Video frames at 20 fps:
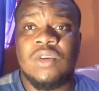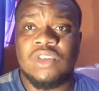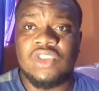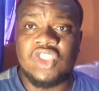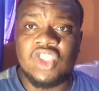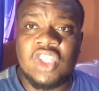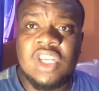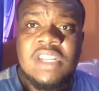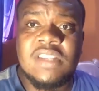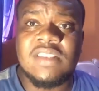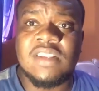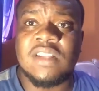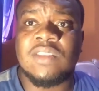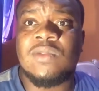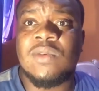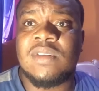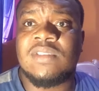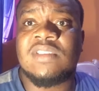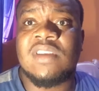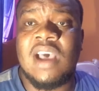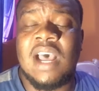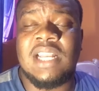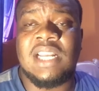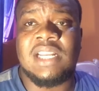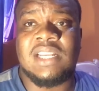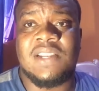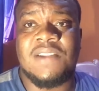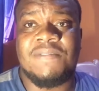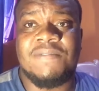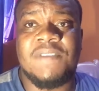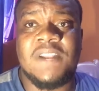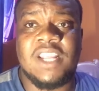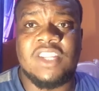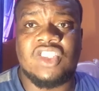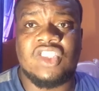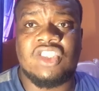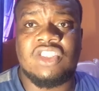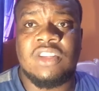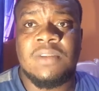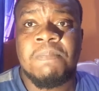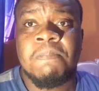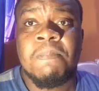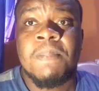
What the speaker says: Jesus was God in the flesh,